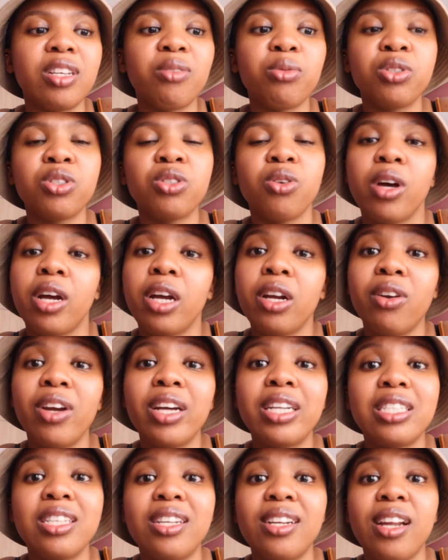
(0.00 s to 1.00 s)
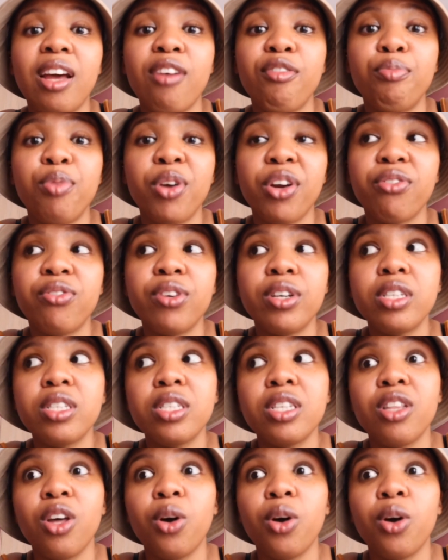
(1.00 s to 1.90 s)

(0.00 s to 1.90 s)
I was so hungry. I didn't have breakfast.